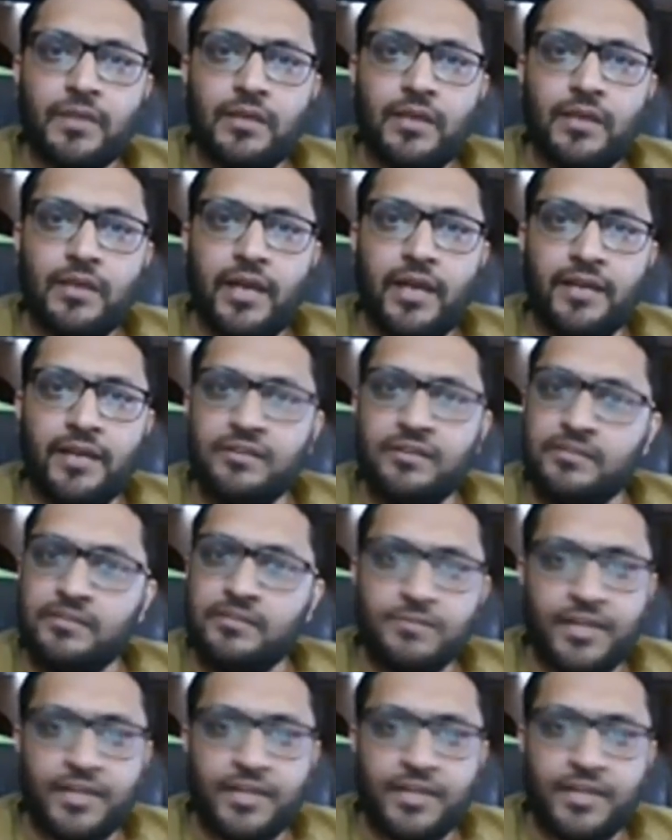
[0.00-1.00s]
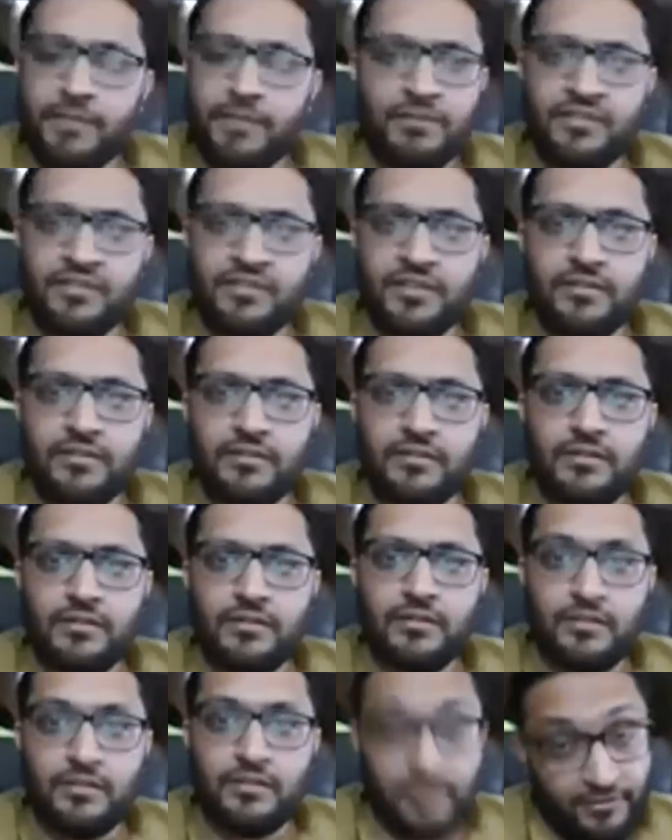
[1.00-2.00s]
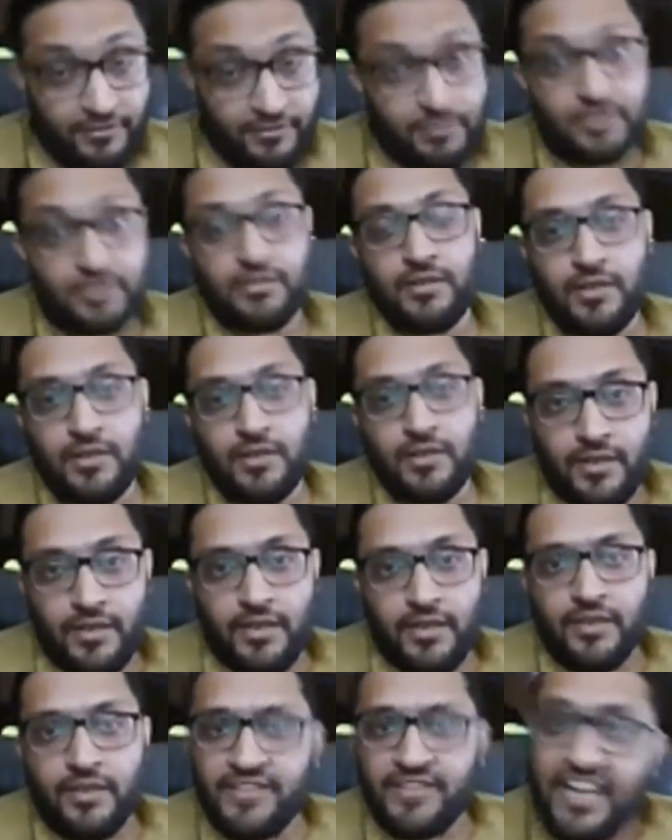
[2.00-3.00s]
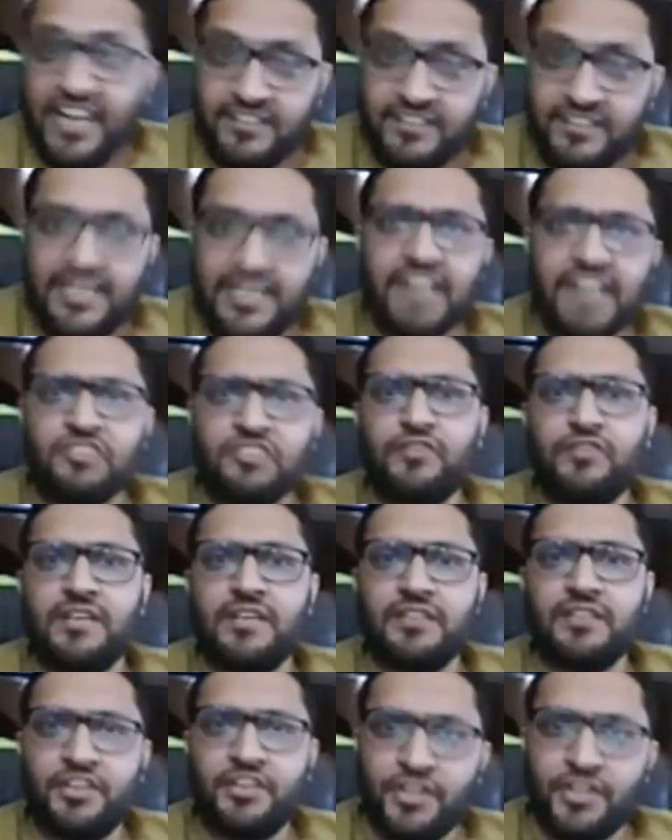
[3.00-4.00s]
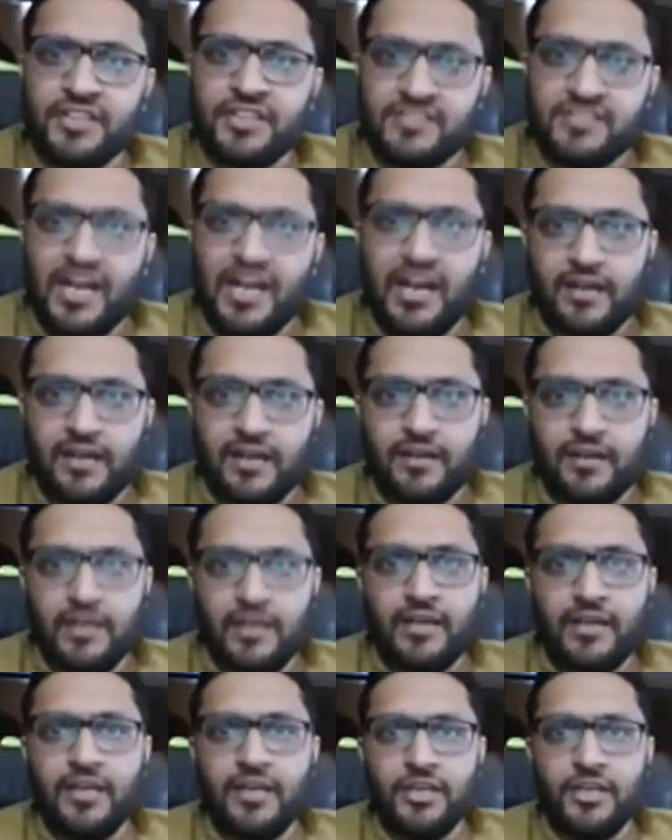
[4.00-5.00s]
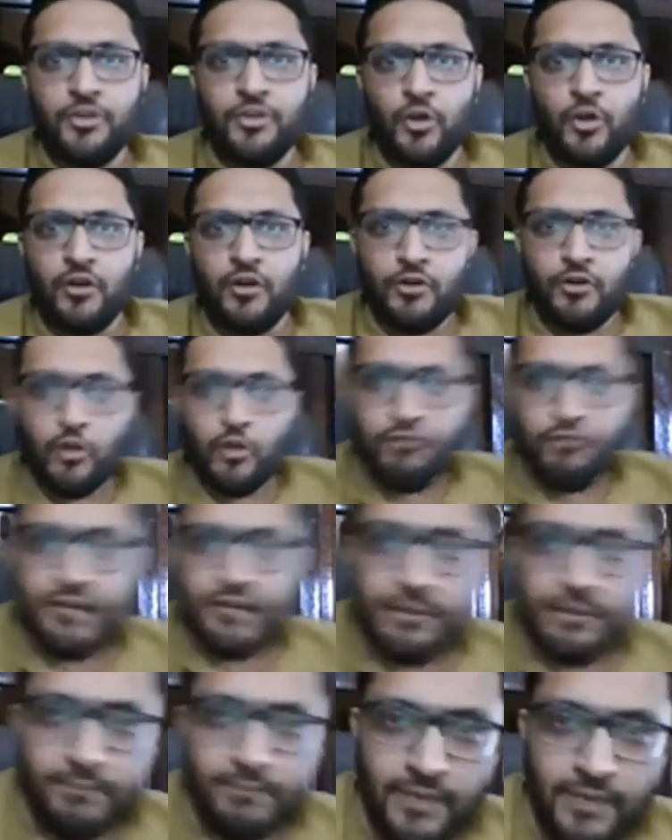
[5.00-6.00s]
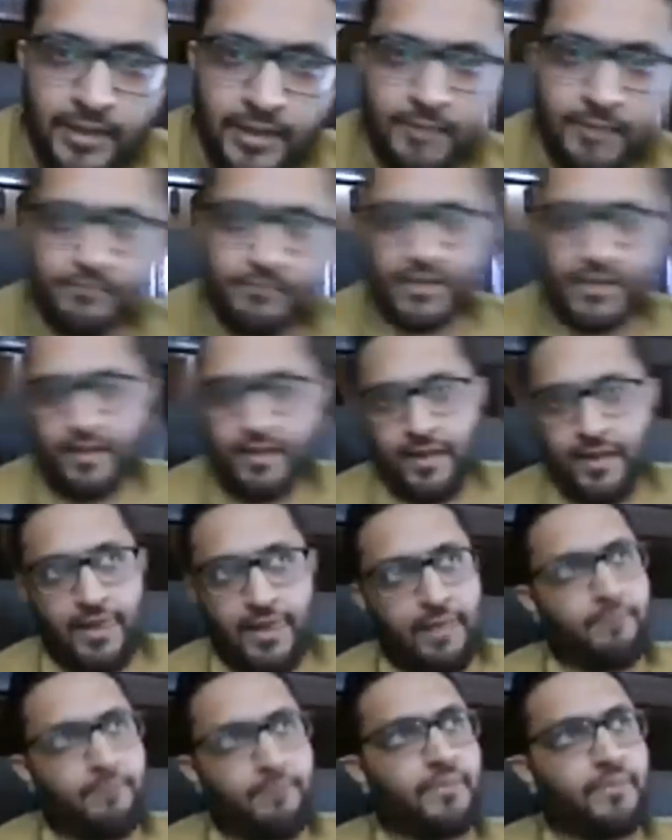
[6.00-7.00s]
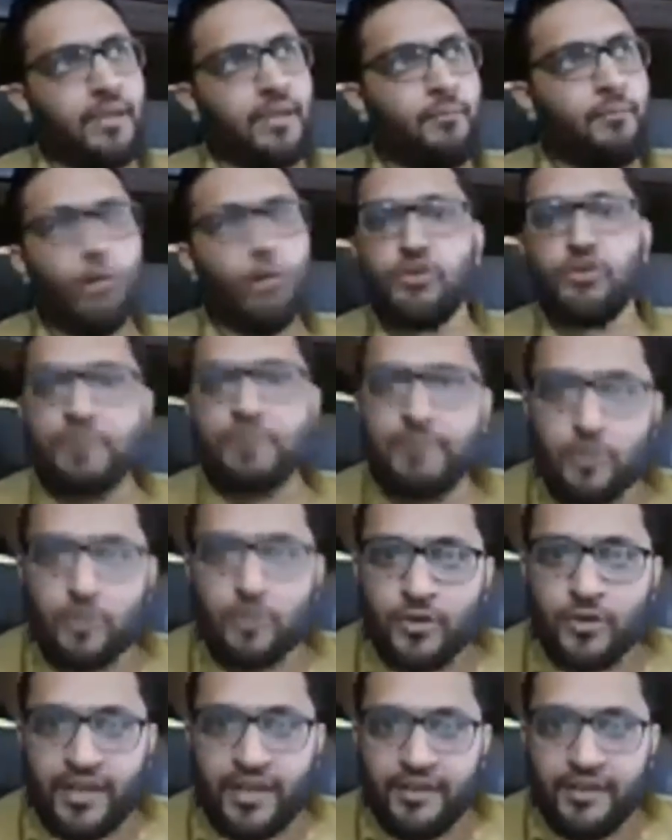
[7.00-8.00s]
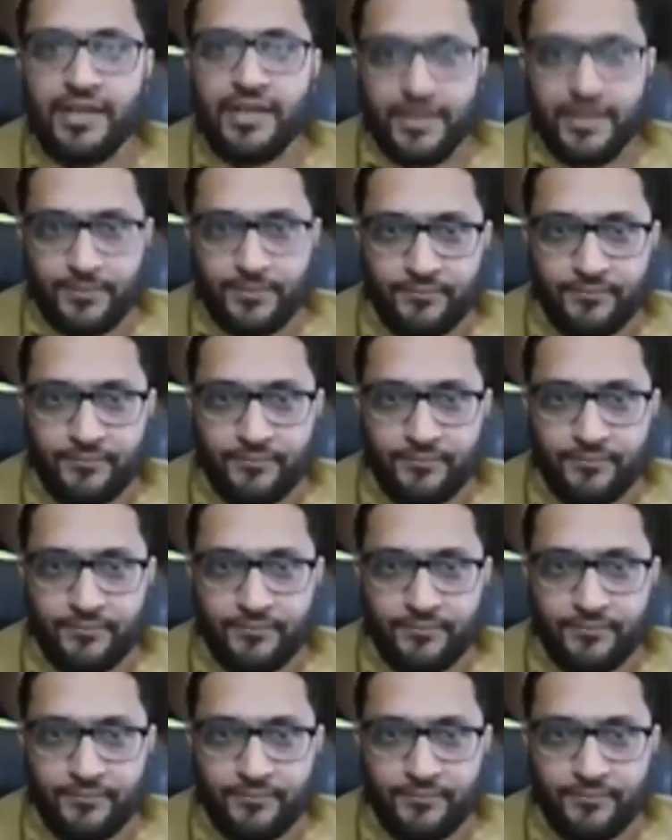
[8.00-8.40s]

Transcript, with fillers: Oh, and 70%. some 30%, 70%. That, that's where the returns are. You know, you know, Philip, uh, most people don't agree.